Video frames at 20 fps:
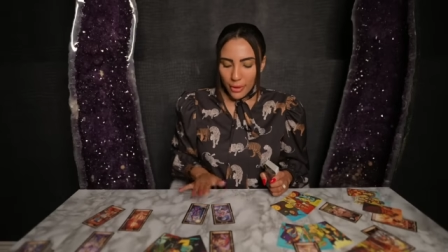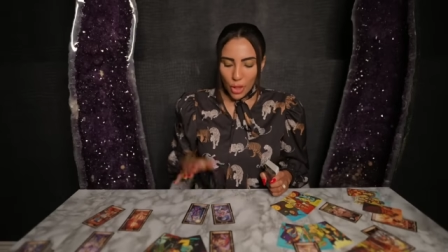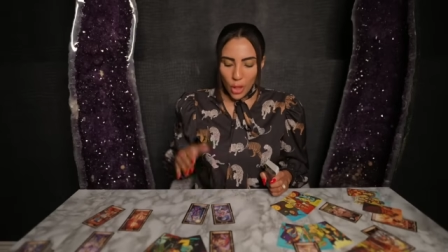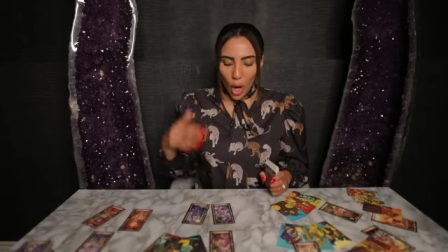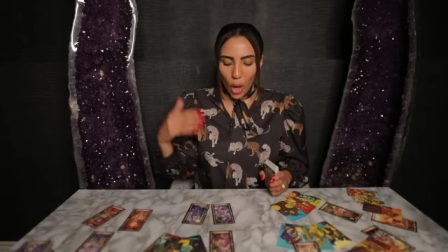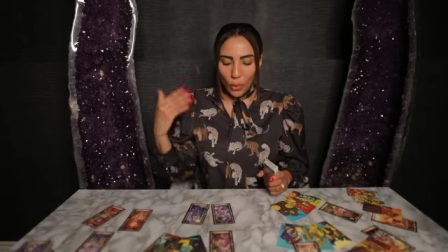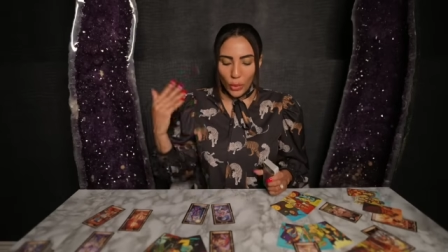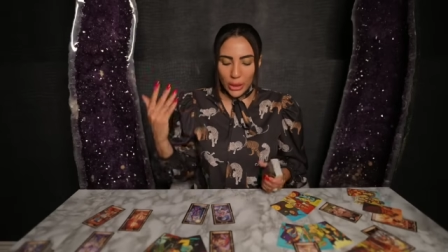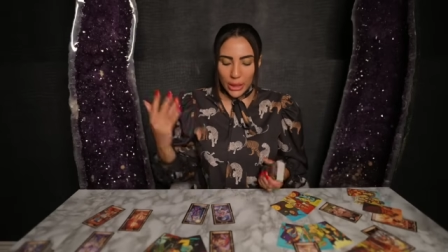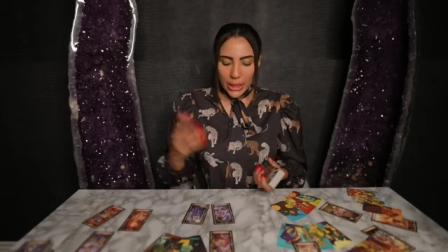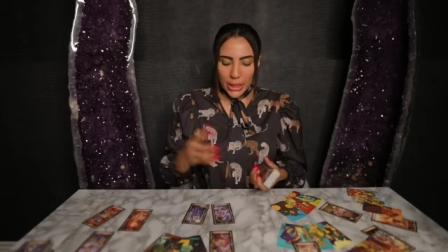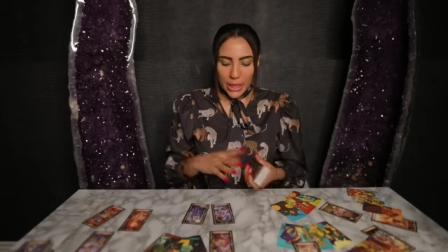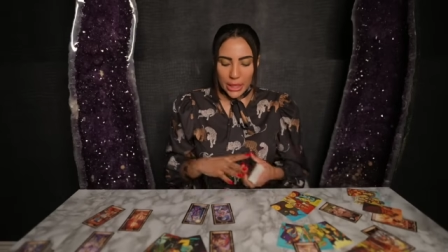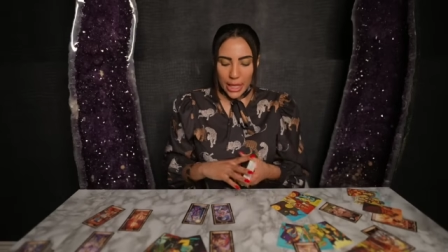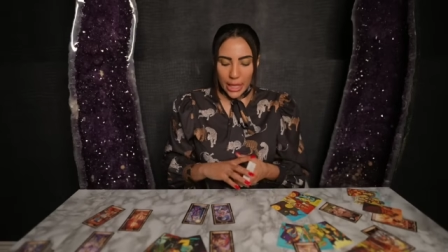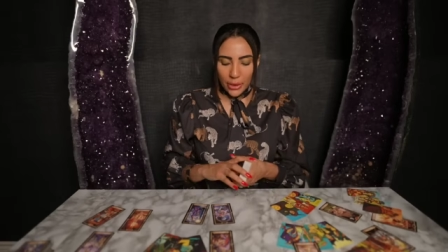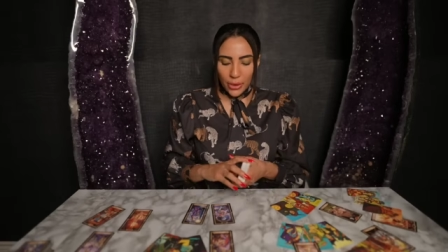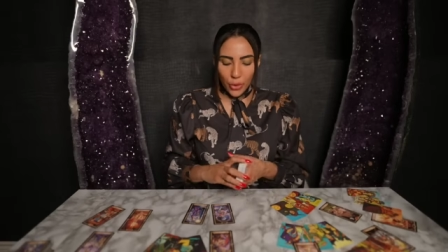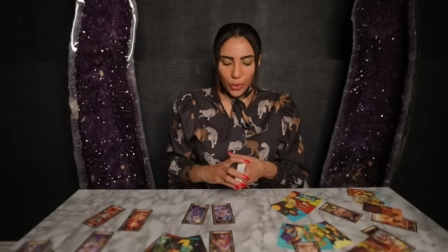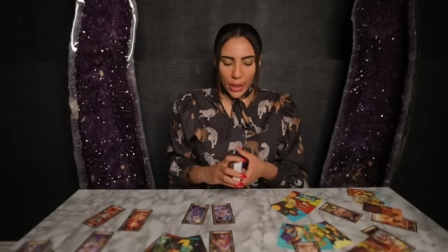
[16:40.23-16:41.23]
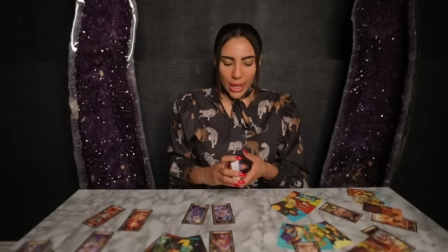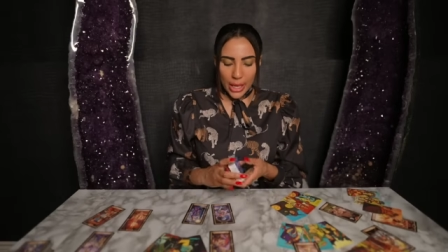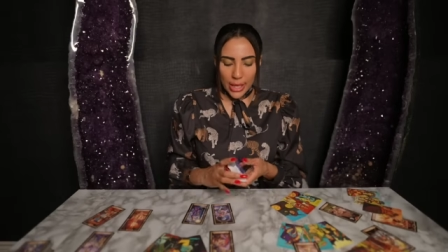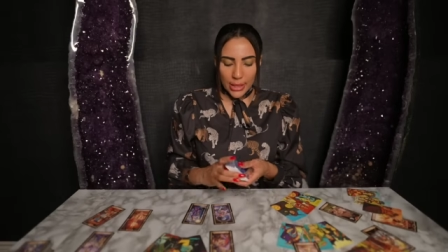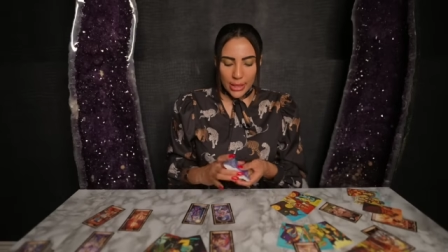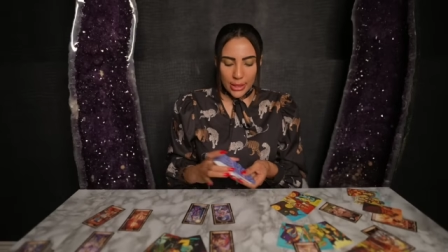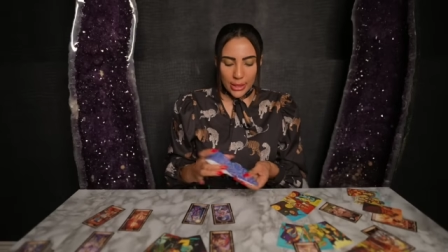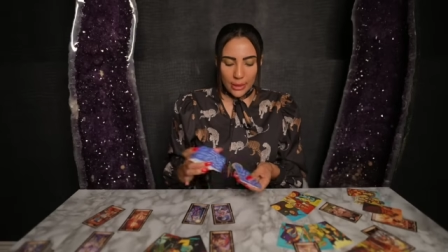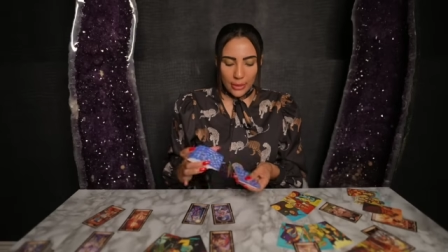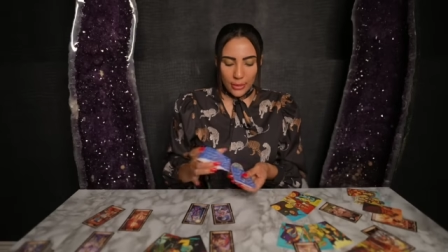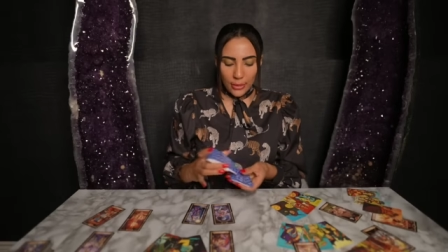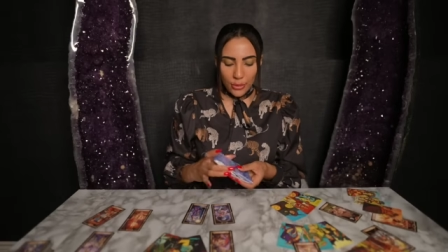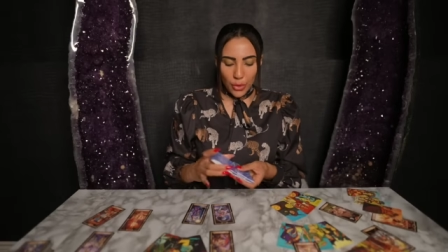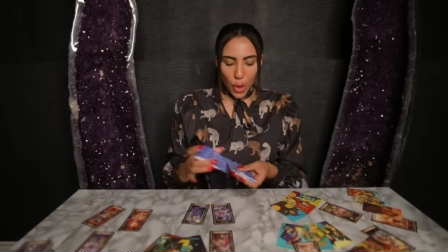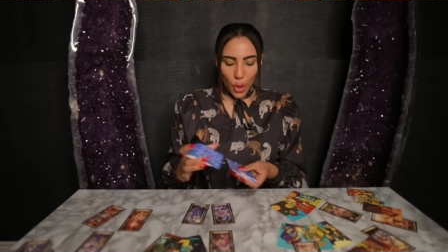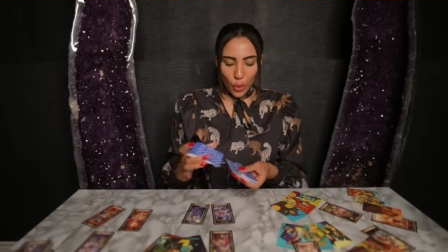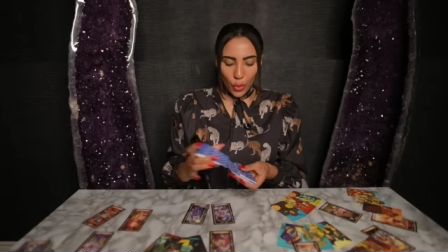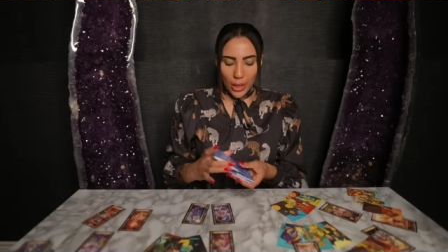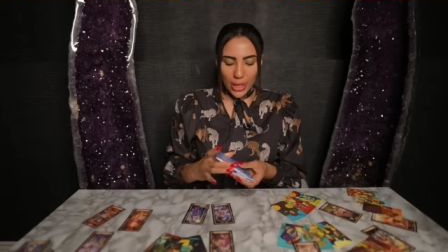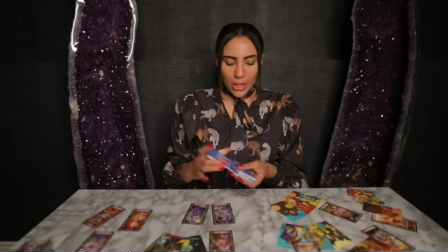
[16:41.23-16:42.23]
you're not willing to take the risk,
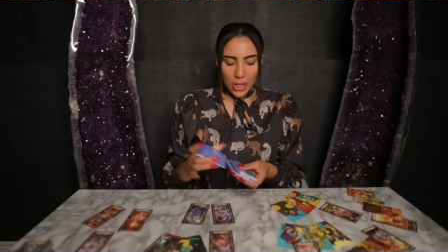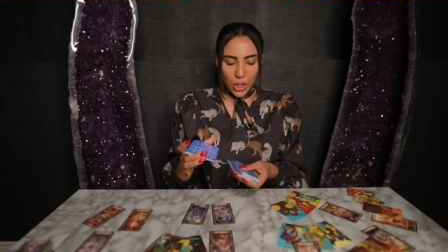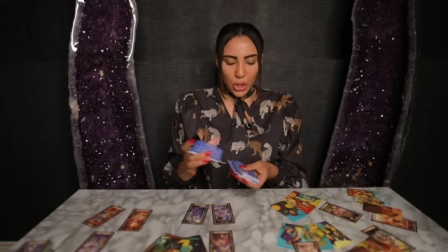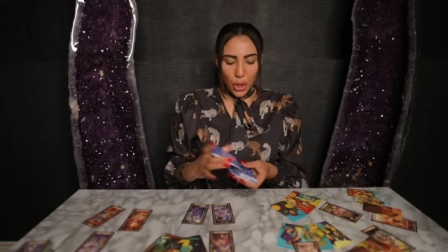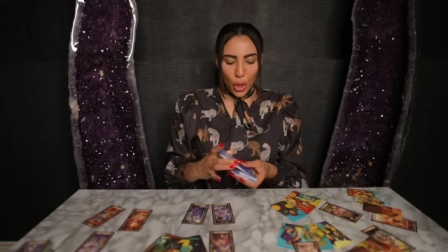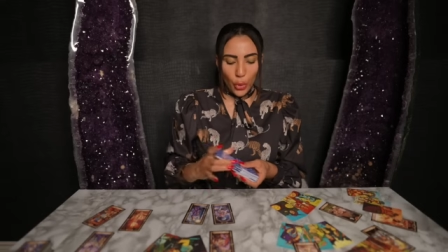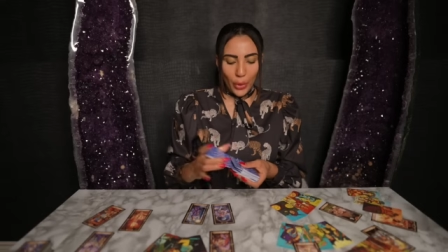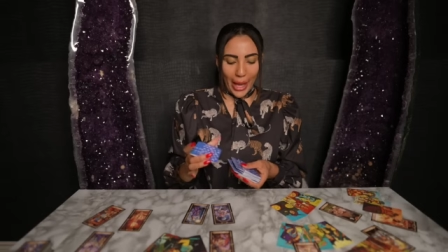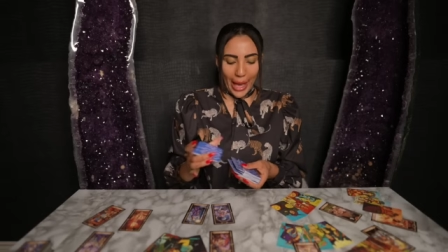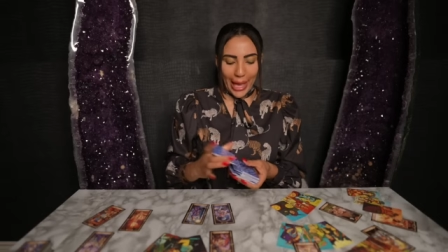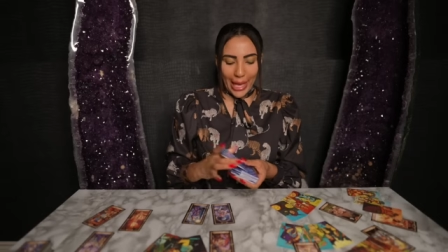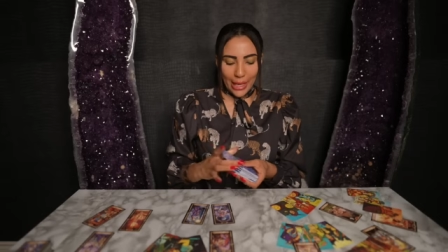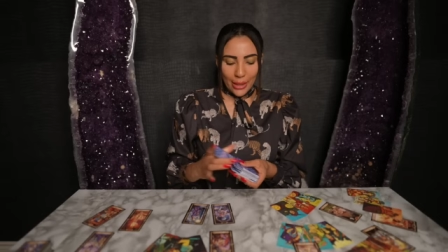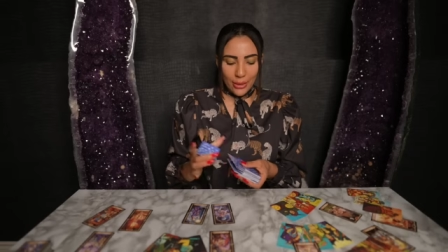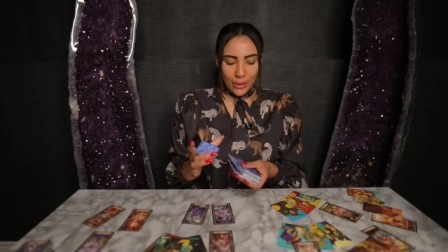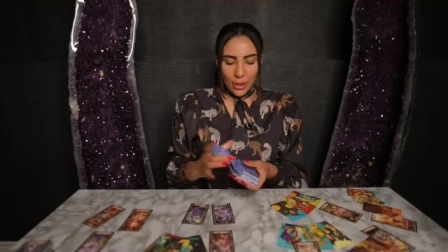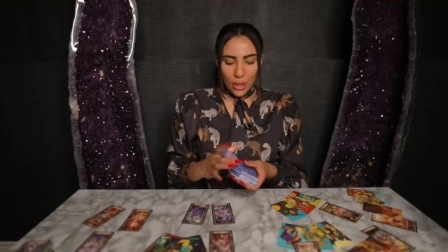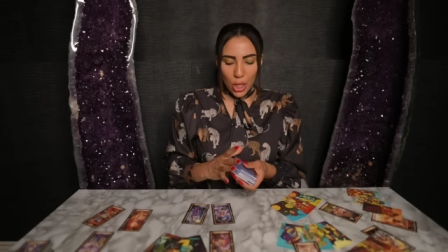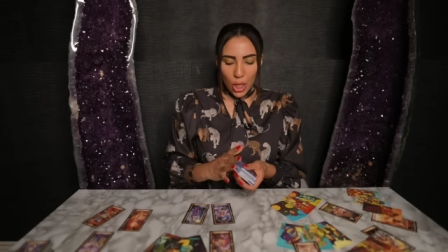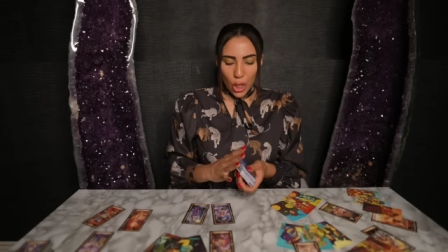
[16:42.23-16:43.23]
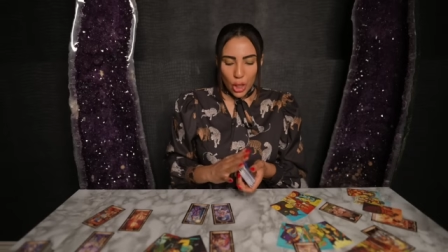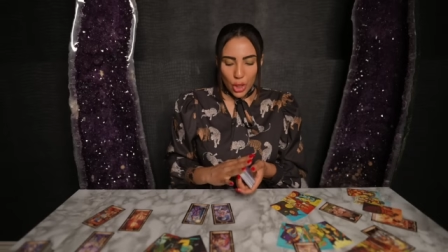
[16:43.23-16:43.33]
no risk, no gain.